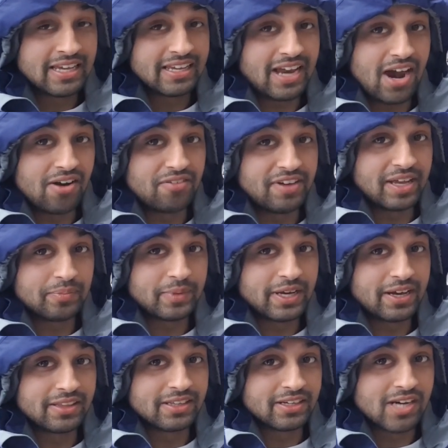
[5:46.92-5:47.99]
caravan
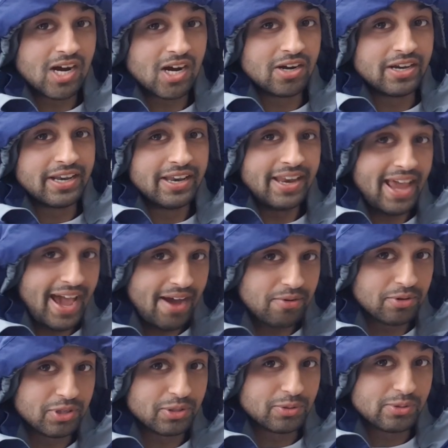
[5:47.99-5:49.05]
behind the car now
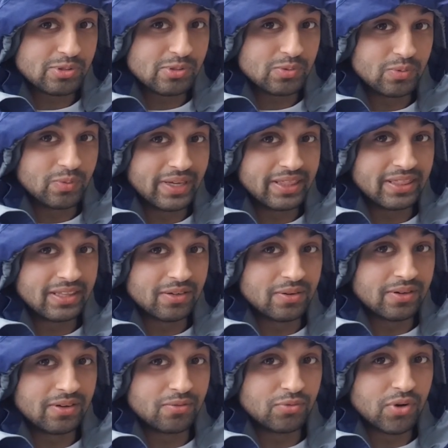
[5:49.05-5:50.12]
use when
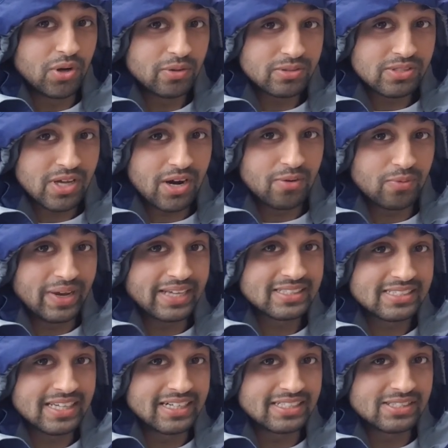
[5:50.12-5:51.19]
the roads are wet
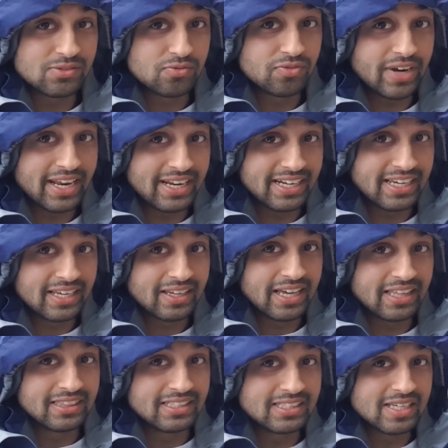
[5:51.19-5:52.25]
and it's raining,
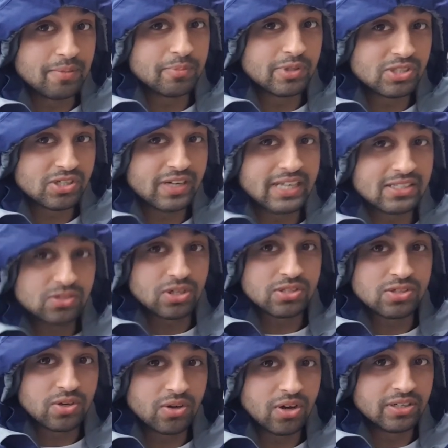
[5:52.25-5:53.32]
and the temperature has
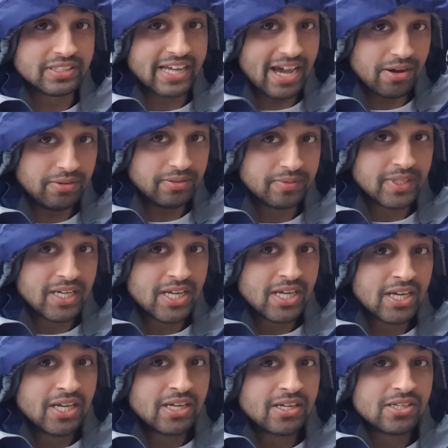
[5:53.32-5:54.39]
also gone down,
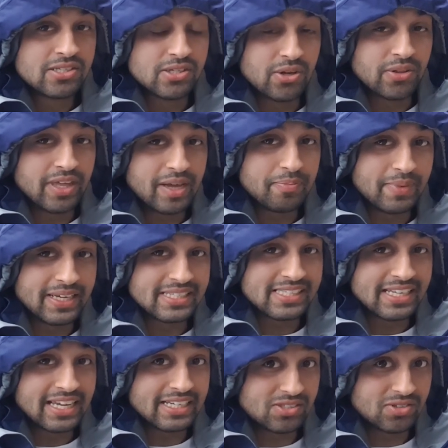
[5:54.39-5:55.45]
so that makes
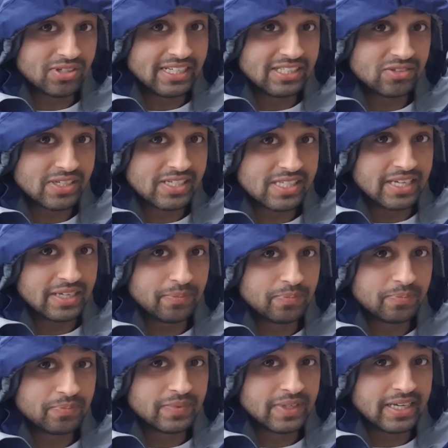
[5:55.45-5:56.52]
it extra interesting.
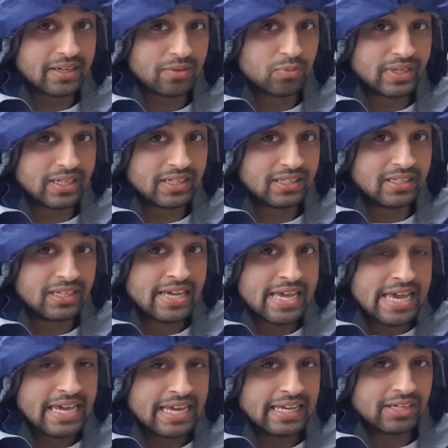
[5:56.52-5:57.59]
It will
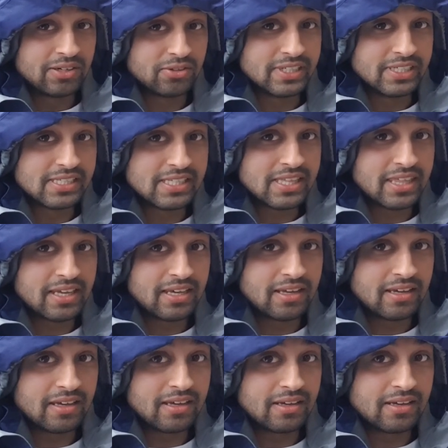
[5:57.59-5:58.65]
increase
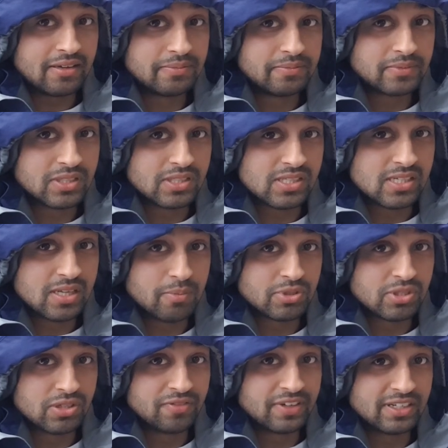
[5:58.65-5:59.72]
the
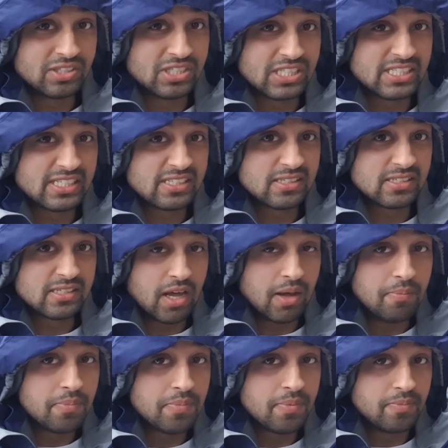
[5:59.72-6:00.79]
consumption of energy
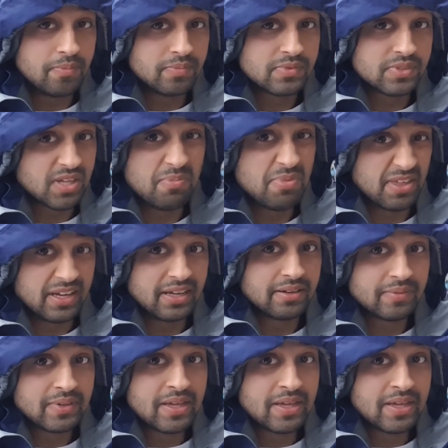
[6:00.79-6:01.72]
something,